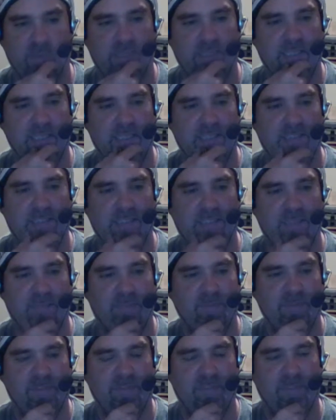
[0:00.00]
And Roman's
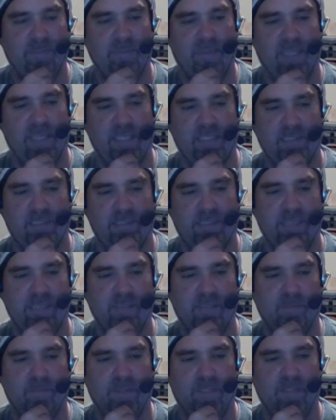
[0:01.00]
becoming the workhorse because this